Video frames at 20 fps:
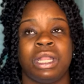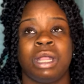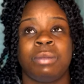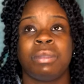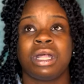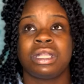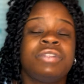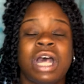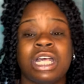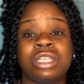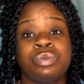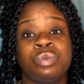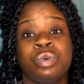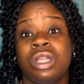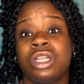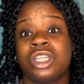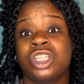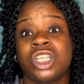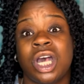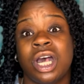And I'm not that's
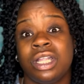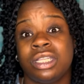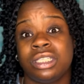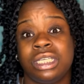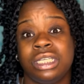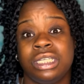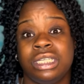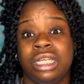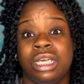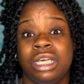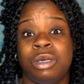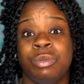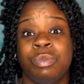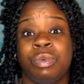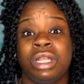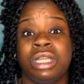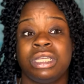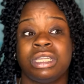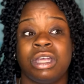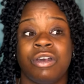what Ashanti did,
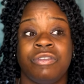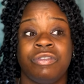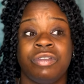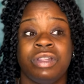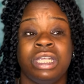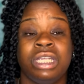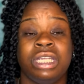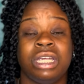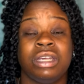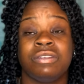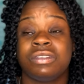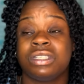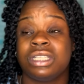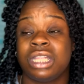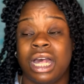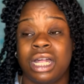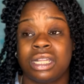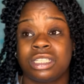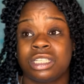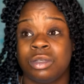but it definitely gives
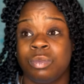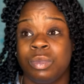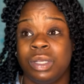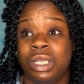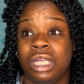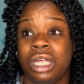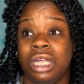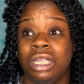that to me.